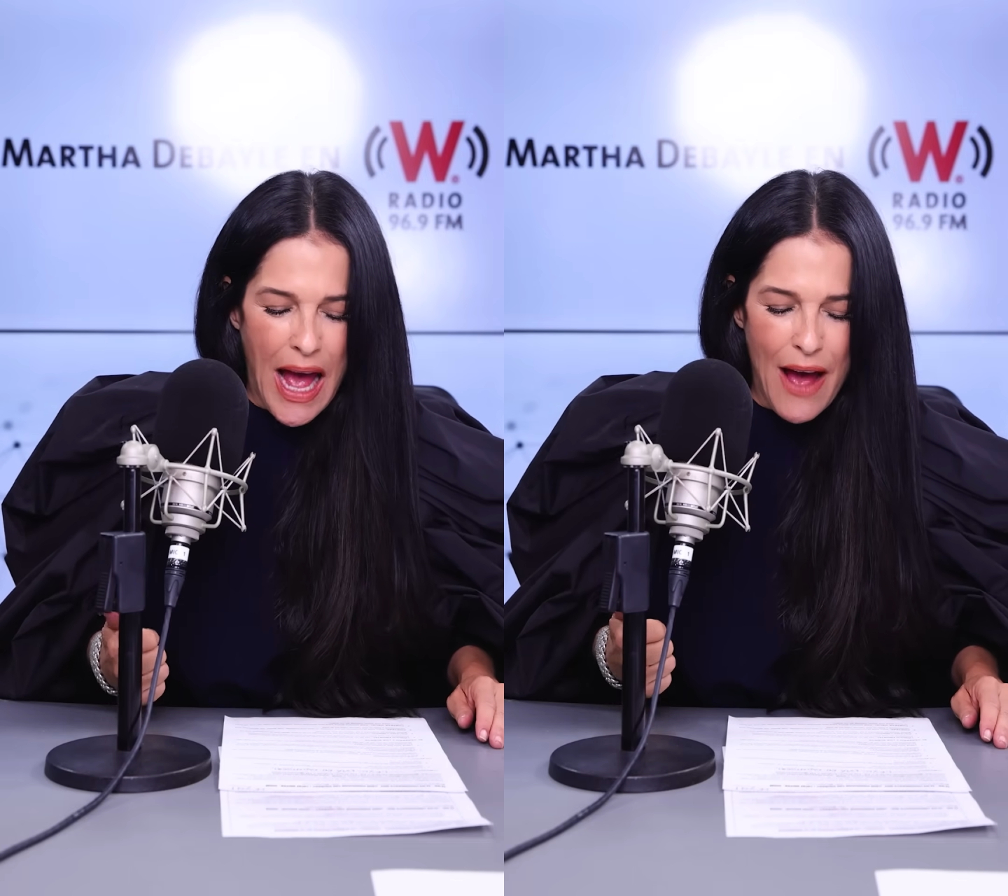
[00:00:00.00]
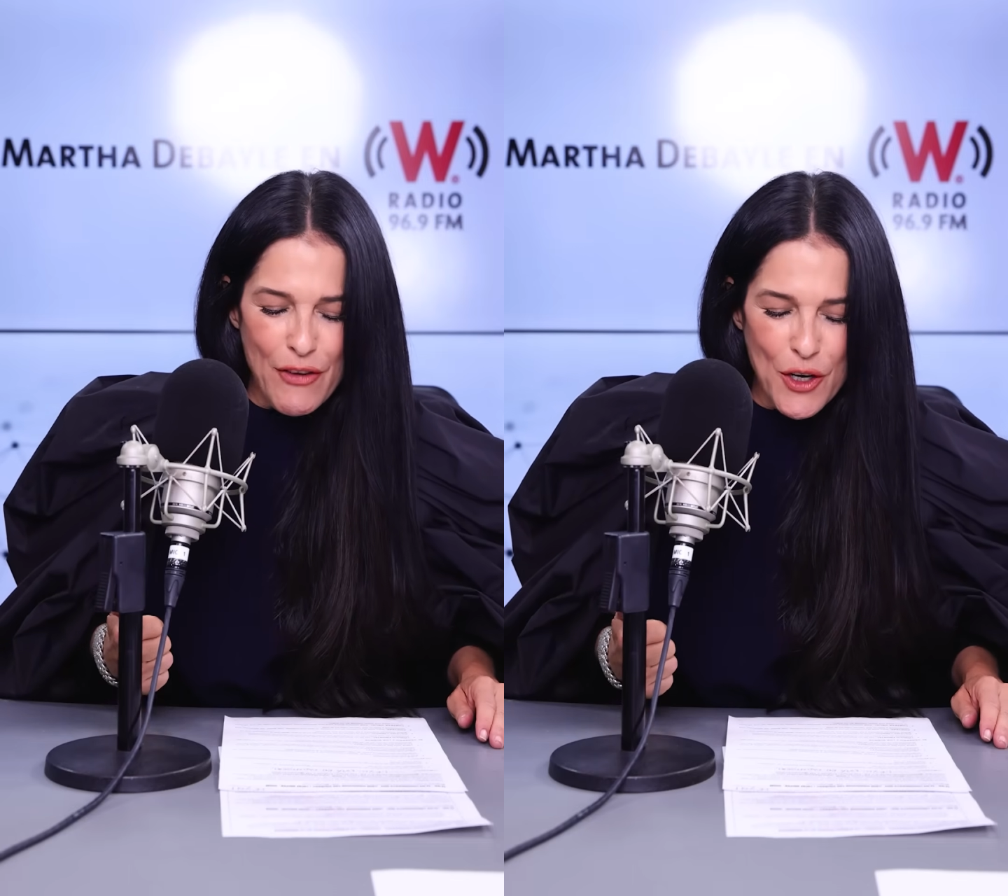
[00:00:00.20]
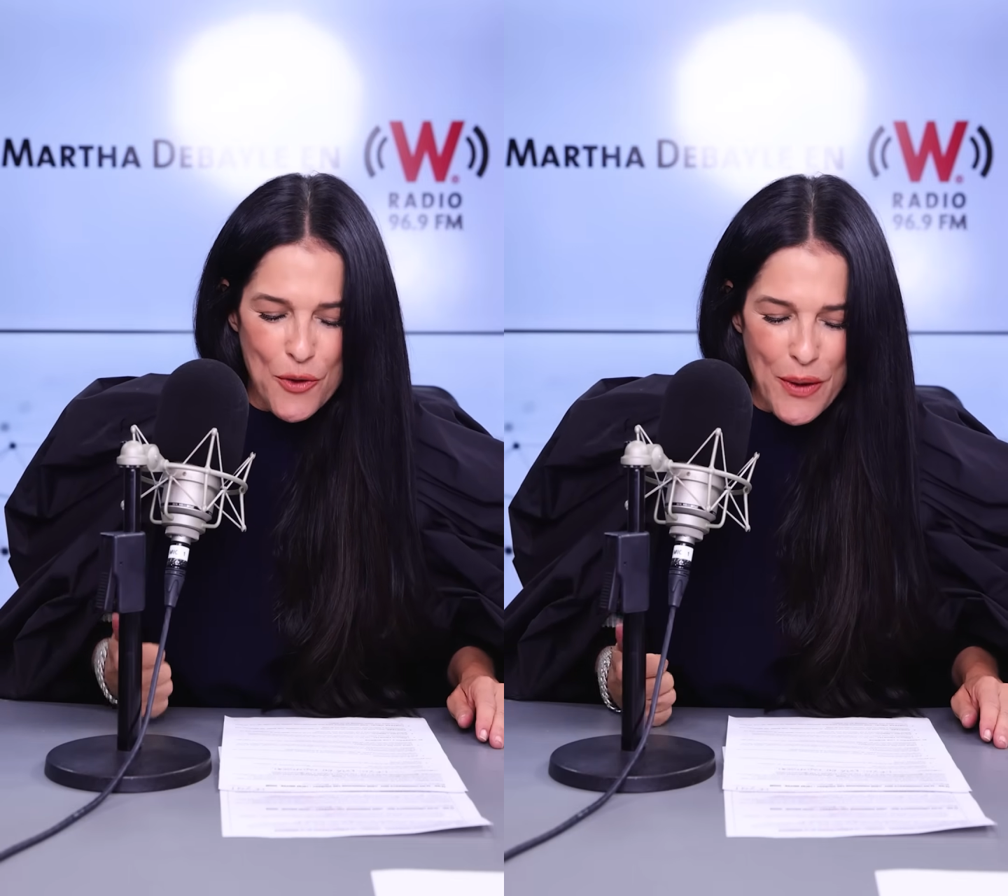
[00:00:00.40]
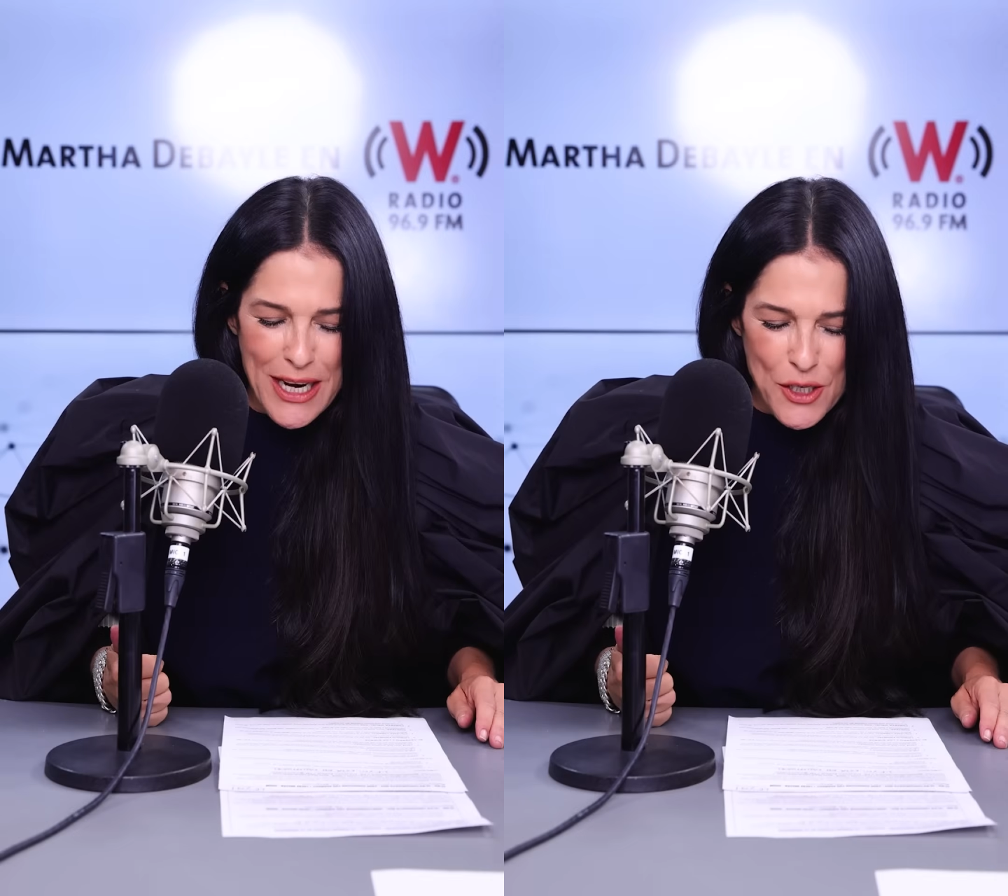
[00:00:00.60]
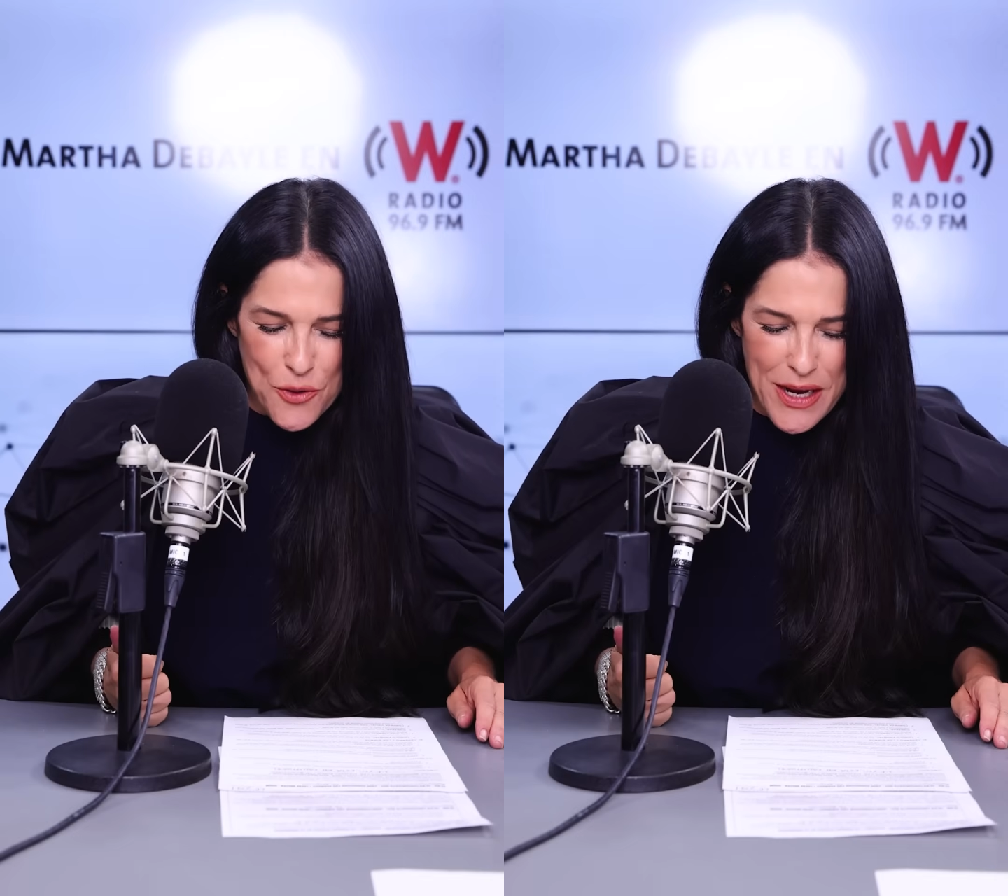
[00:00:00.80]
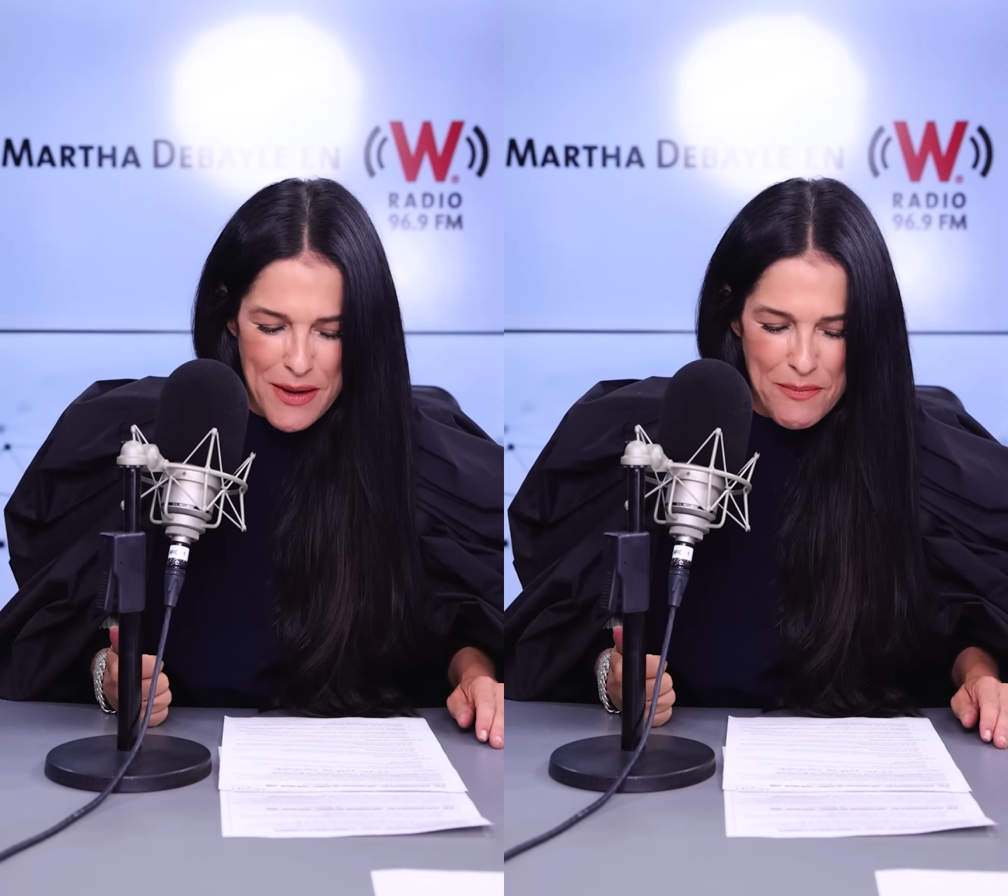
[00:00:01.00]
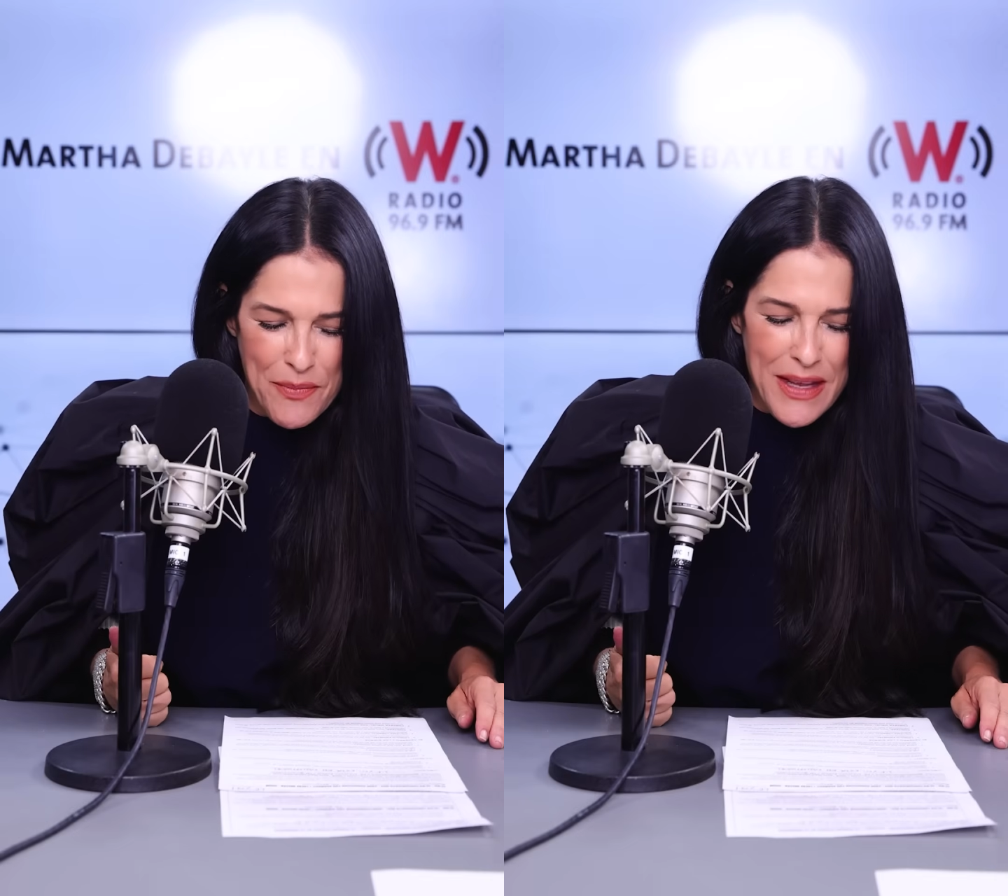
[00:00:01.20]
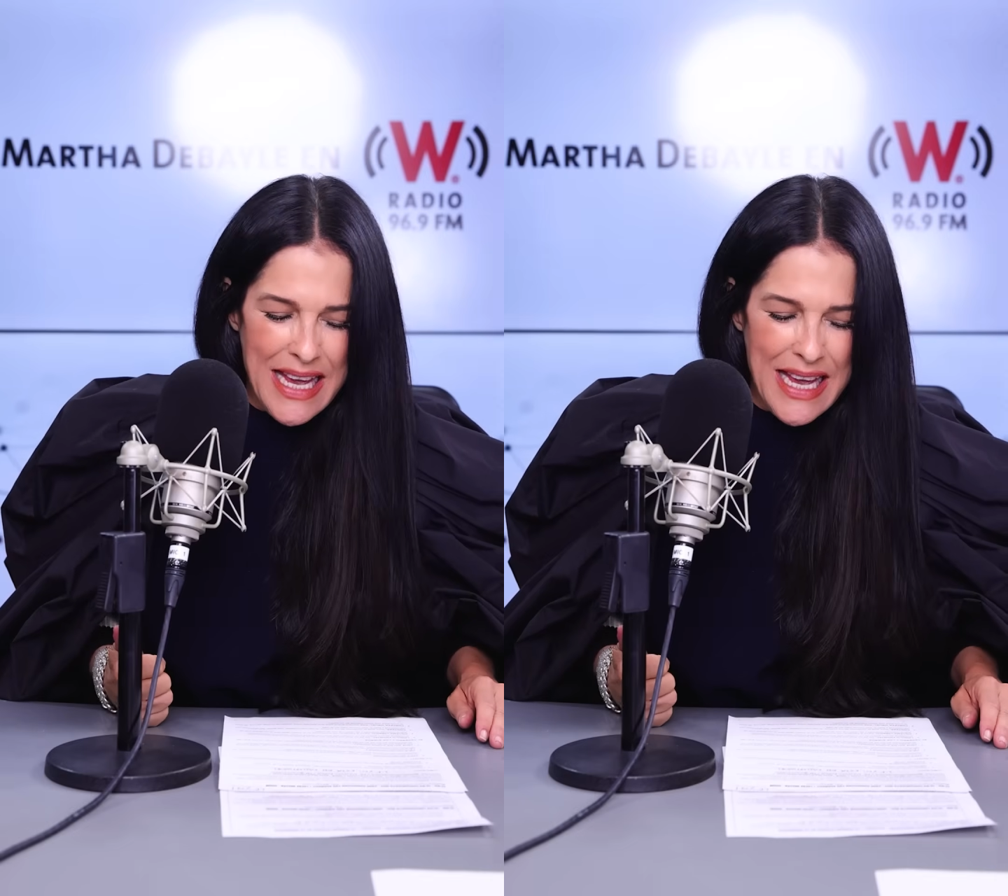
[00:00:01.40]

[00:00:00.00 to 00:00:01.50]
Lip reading: Have a Great Dream